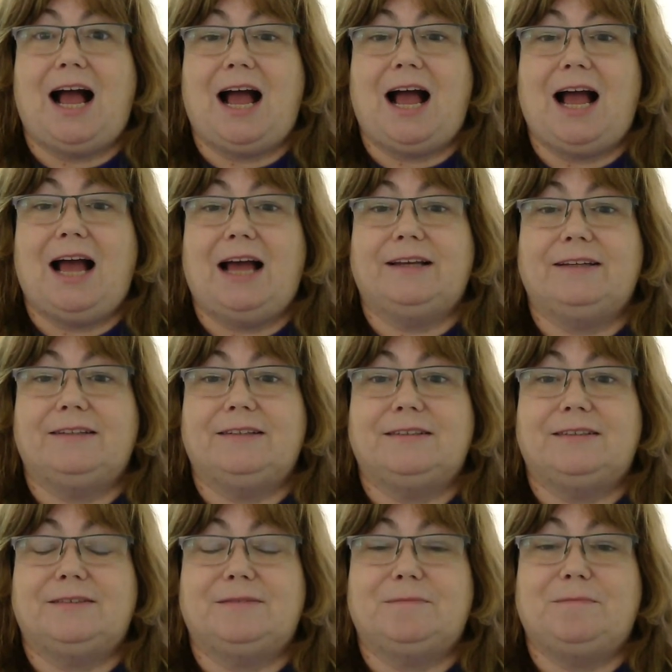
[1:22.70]

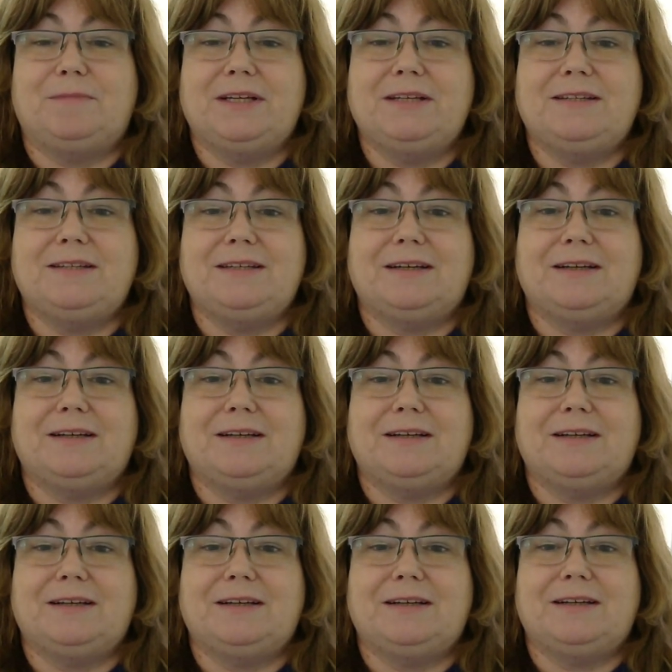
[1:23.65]
and
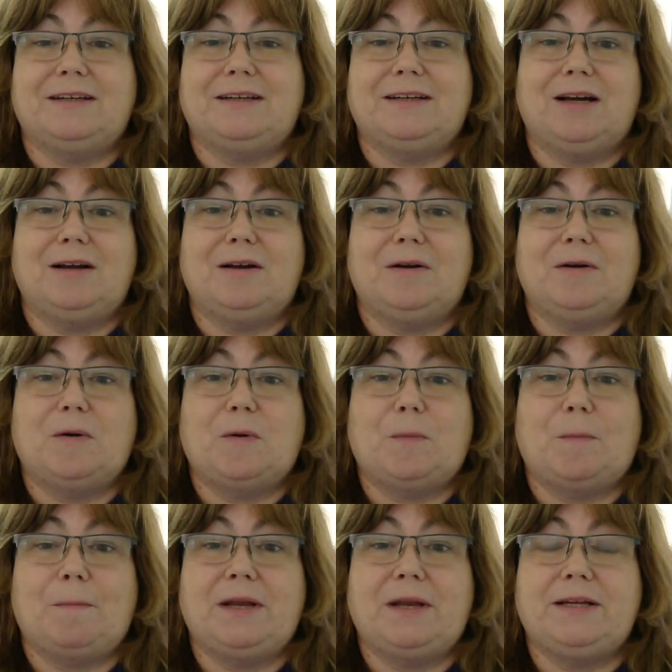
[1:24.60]
basically
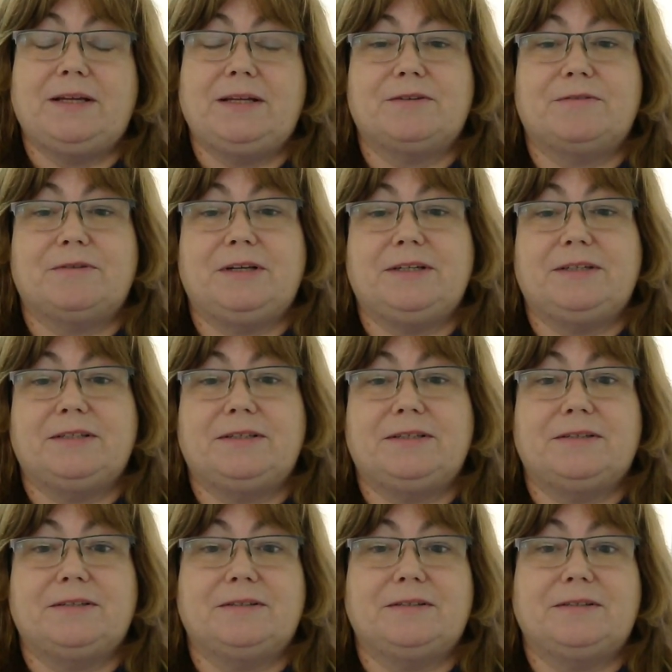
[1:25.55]
many Israeli
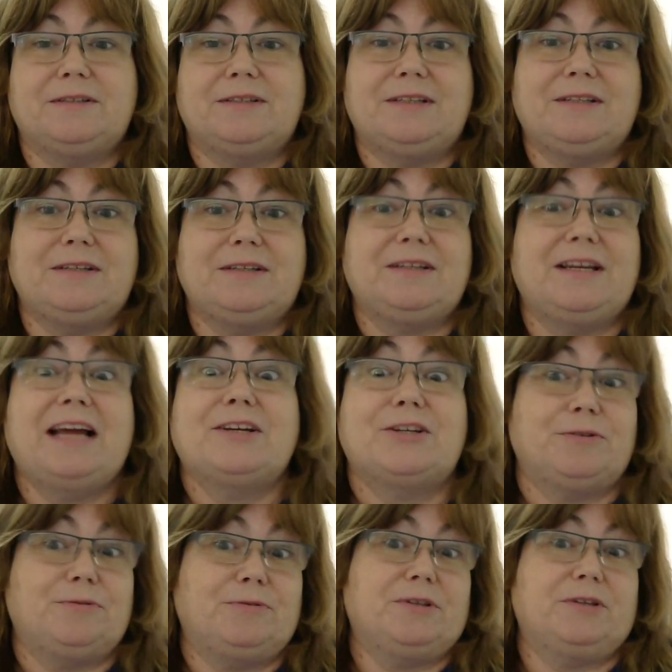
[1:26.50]
citizens, this is
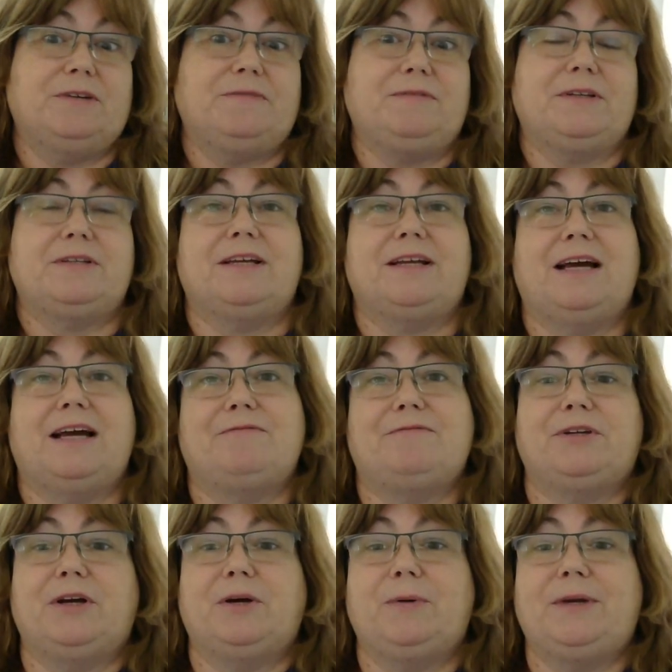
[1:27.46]
national service, they
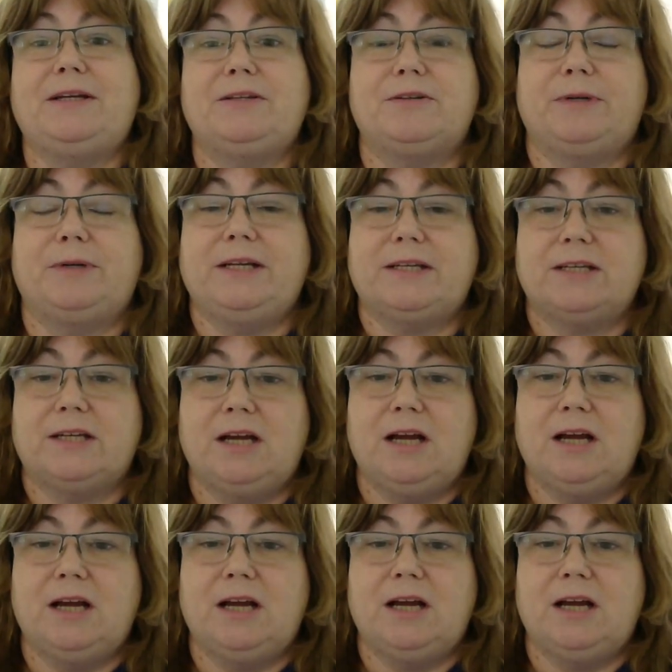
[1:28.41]
have to go into it,
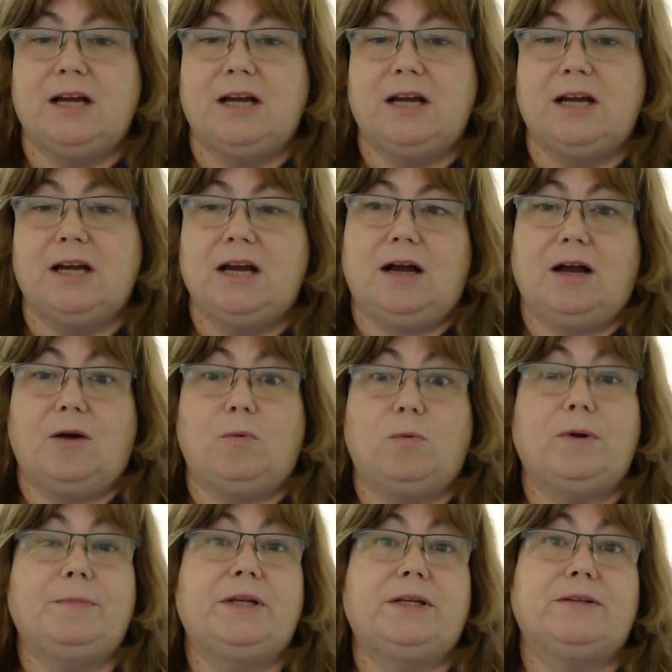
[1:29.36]

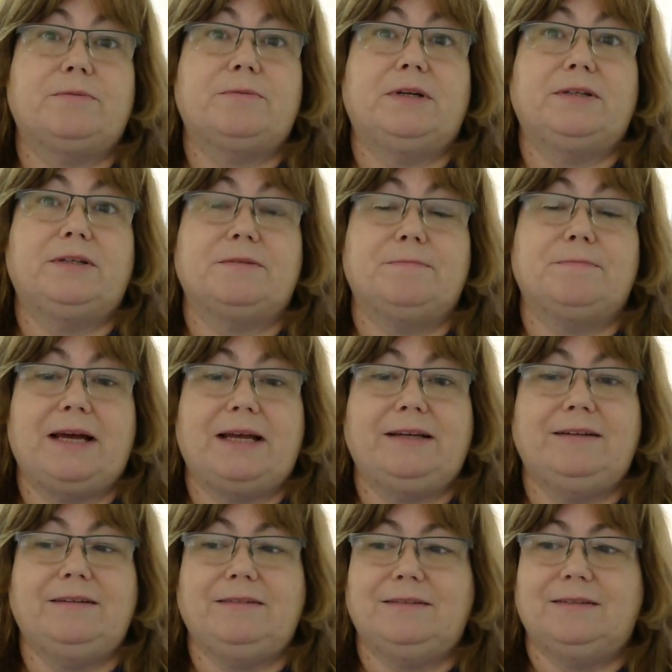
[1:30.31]
women as well as men.